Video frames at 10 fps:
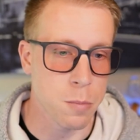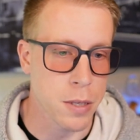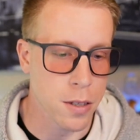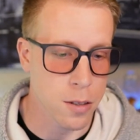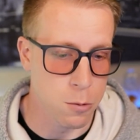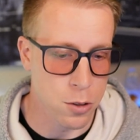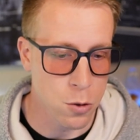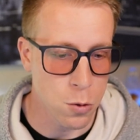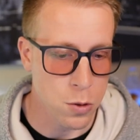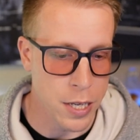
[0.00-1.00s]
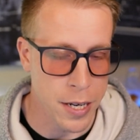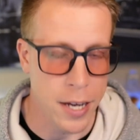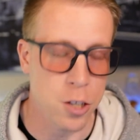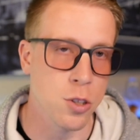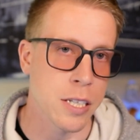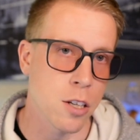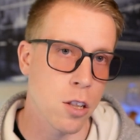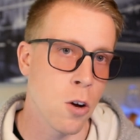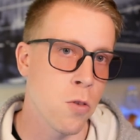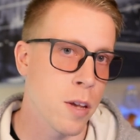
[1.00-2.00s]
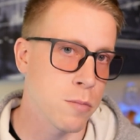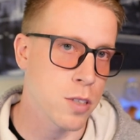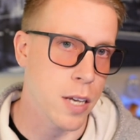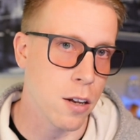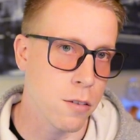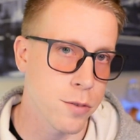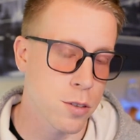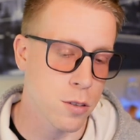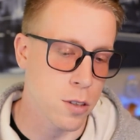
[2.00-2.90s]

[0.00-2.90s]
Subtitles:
because what's cool is they can actually clone themselves,